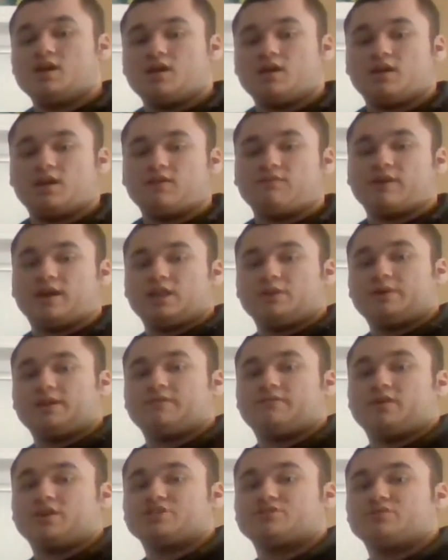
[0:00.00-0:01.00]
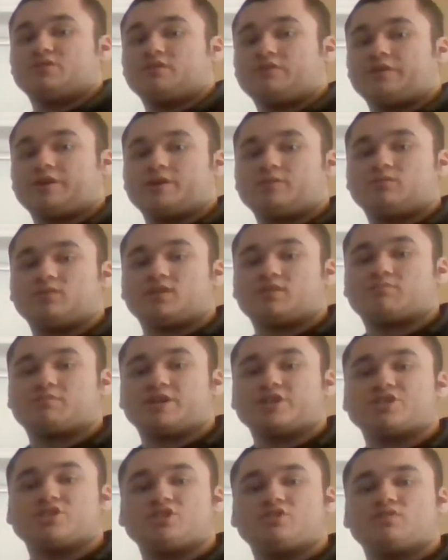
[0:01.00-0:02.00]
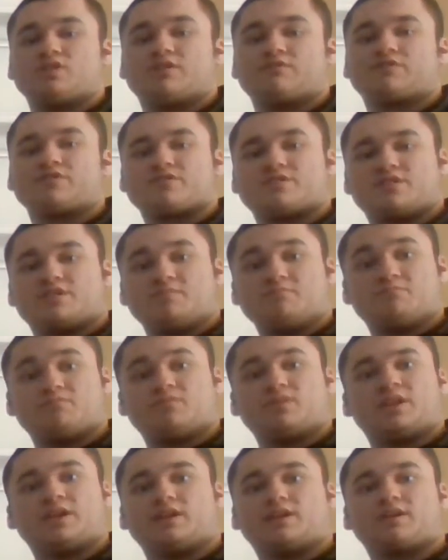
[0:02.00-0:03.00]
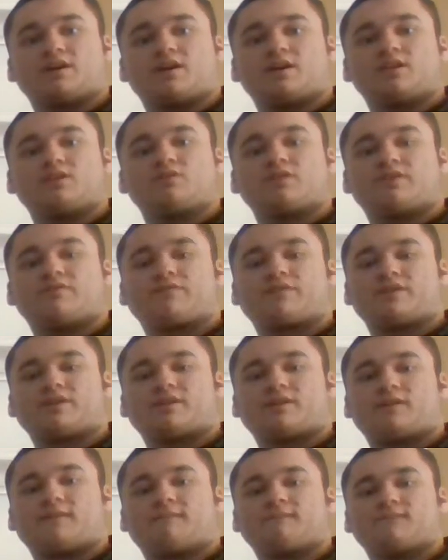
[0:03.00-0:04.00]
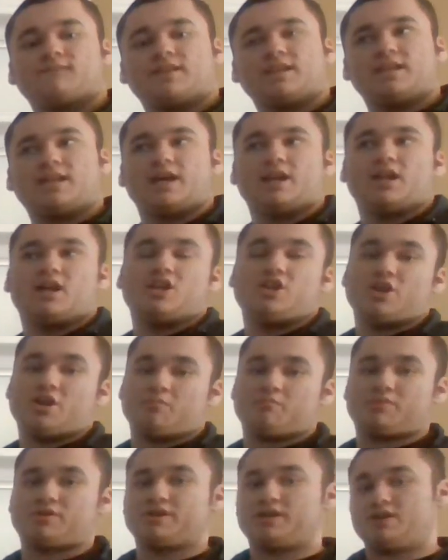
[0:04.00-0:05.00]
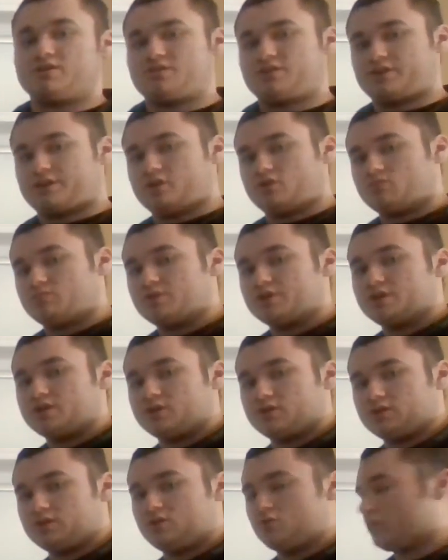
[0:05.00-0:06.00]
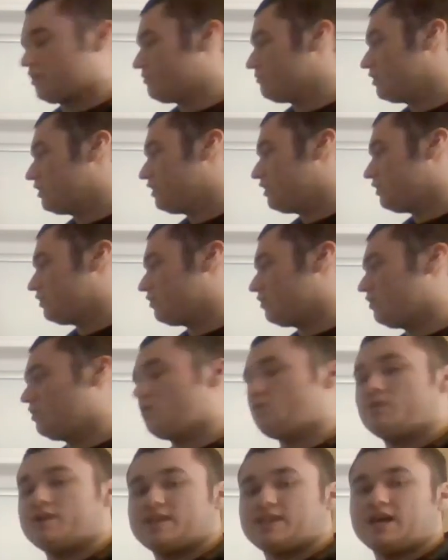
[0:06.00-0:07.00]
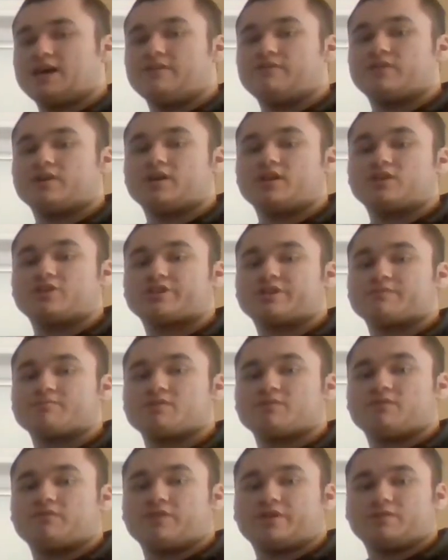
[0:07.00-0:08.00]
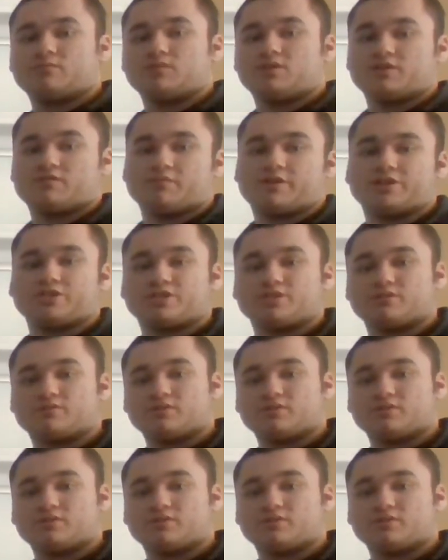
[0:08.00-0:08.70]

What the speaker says: evaluate a function with a variable expression, you never you never get a number as your output. Normally, you'll always have it in terms of a variable expression.